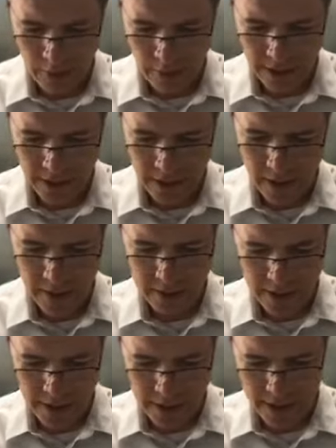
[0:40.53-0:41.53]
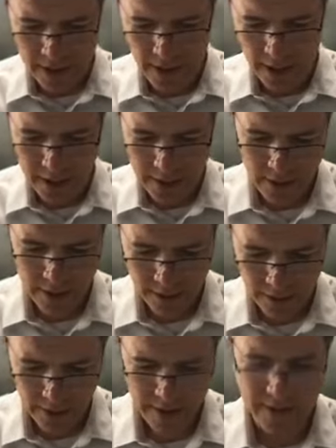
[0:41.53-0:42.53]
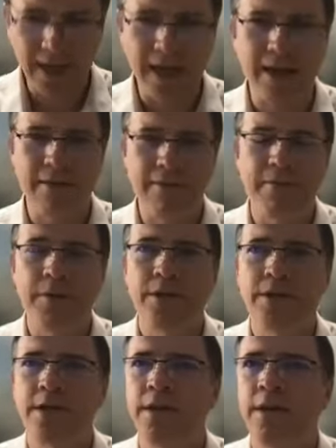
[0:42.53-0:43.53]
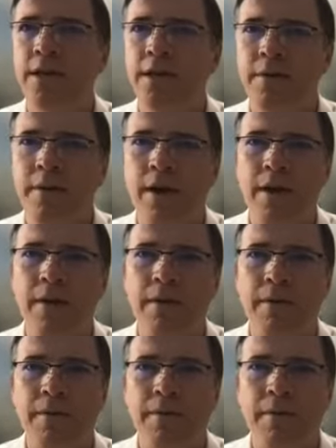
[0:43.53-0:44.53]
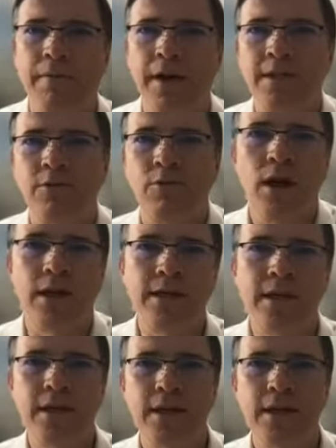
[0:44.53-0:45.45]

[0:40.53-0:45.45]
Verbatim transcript: Right. So that so that is like if a person uh, you know finds a wallet